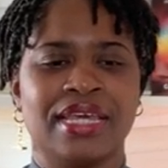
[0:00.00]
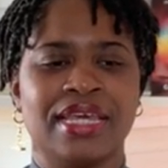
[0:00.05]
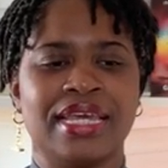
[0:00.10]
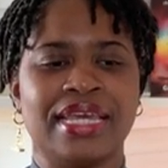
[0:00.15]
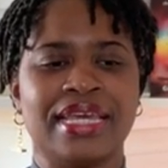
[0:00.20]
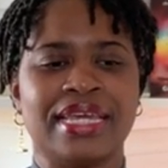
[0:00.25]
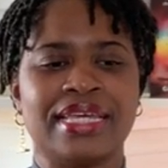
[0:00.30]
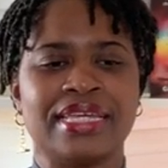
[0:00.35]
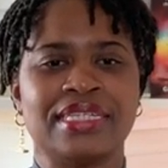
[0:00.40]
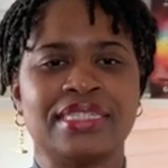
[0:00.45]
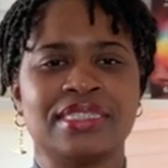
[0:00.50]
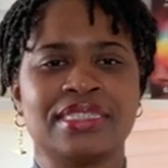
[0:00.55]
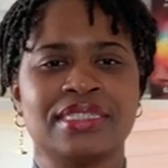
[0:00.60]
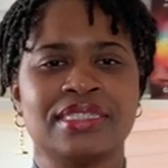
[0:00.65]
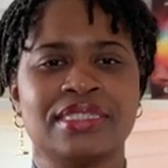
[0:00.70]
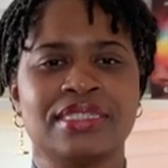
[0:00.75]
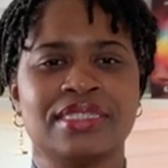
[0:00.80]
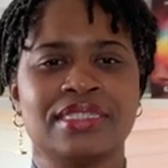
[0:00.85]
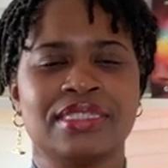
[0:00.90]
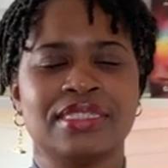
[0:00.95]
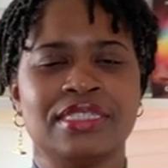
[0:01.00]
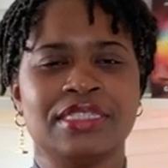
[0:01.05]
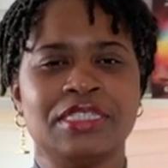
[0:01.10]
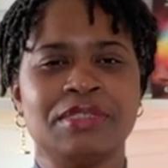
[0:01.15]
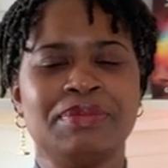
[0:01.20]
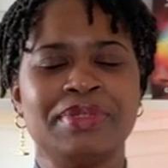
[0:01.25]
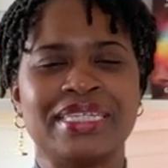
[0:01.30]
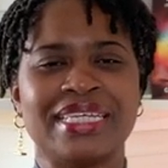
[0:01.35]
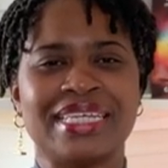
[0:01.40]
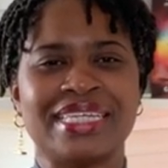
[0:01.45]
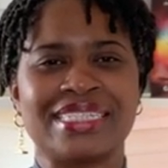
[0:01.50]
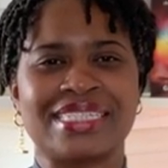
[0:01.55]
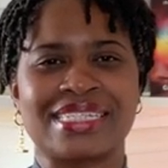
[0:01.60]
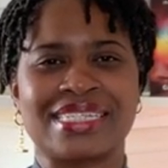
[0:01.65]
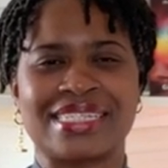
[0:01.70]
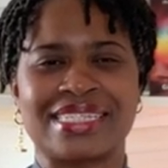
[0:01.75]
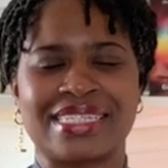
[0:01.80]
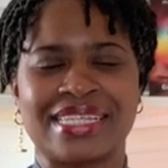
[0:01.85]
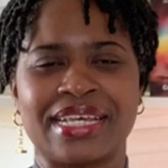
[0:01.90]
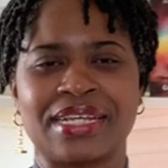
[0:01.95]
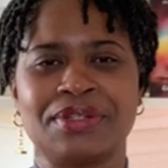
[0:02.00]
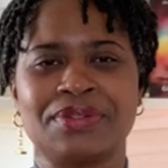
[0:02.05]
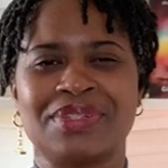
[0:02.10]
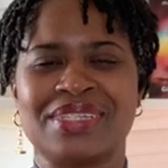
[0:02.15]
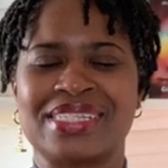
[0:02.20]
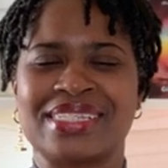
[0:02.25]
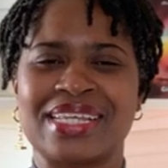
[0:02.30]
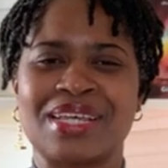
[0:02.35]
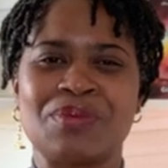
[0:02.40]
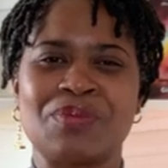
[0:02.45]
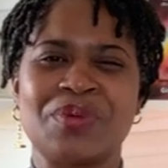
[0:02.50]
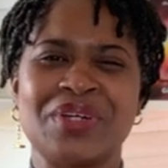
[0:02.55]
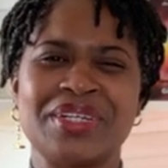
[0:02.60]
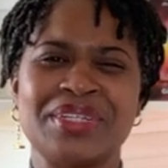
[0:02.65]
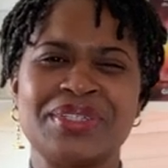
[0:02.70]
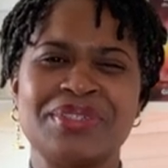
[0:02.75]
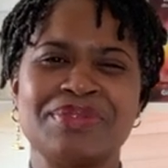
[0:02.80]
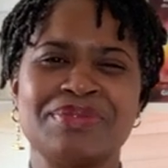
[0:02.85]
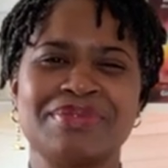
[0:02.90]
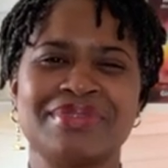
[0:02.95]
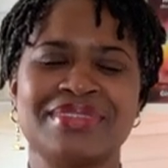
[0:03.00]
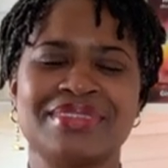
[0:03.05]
And you begin to settle and say, well,